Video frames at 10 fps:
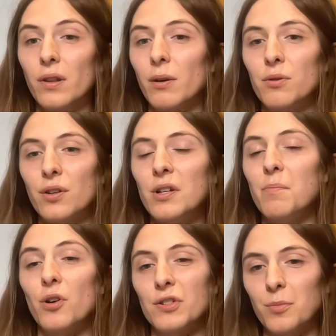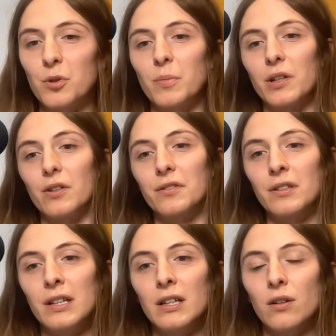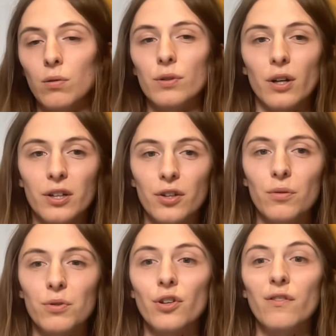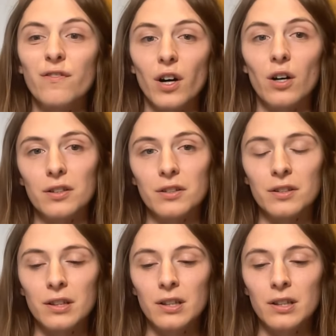That was only possible because Claude Haiku was so fast.